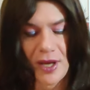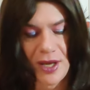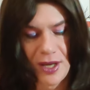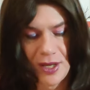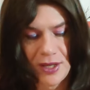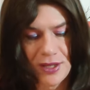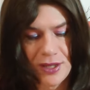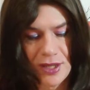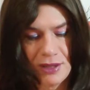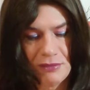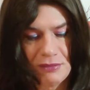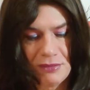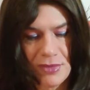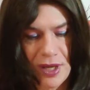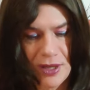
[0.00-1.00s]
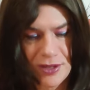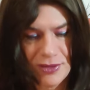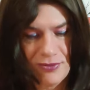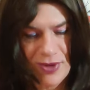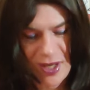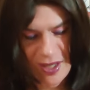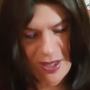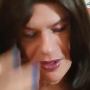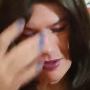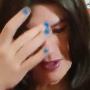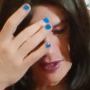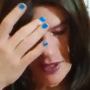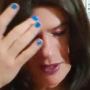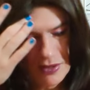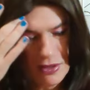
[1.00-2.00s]
And it's a very
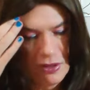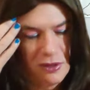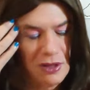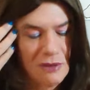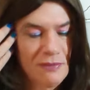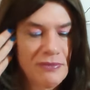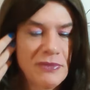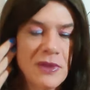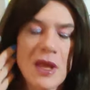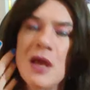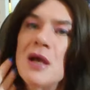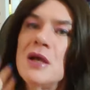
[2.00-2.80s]
interesting genre.